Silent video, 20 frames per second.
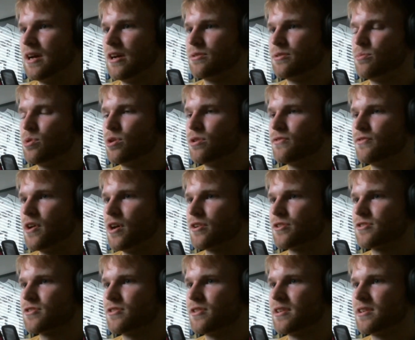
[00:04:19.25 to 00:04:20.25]
In the middle of
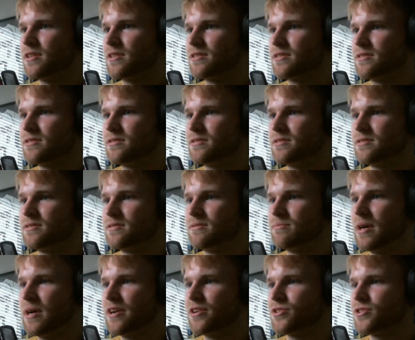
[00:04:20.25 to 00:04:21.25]
Austria,
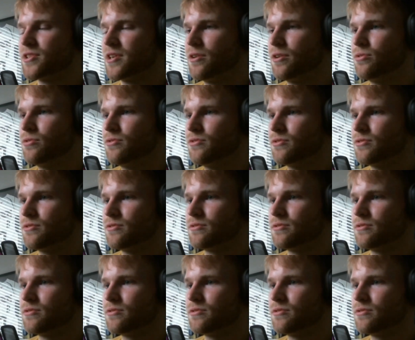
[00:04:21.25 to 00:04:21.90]
by yourself.